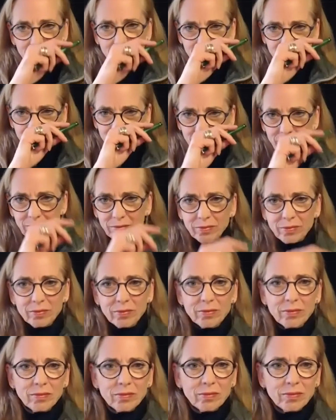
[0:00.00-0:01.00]

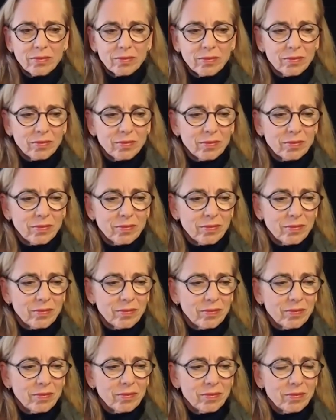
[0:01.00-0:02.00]

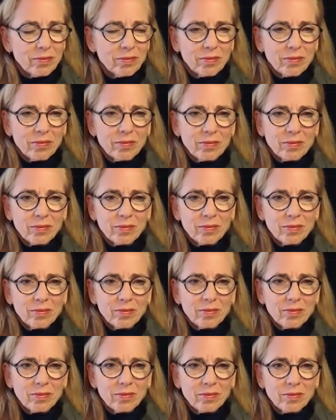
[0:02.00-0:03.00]

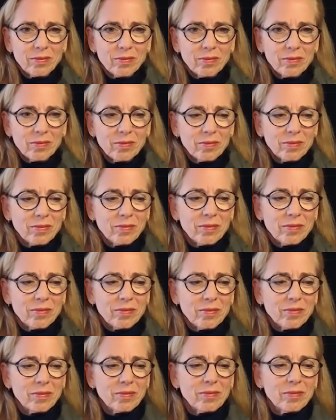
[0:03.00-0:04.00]

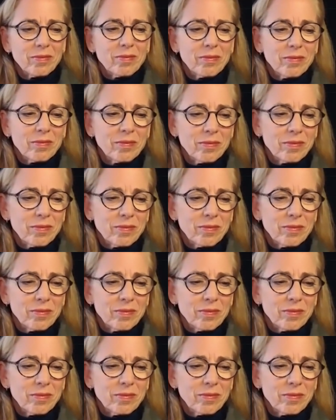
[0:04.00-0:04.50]
No words are spoken by the person on screen.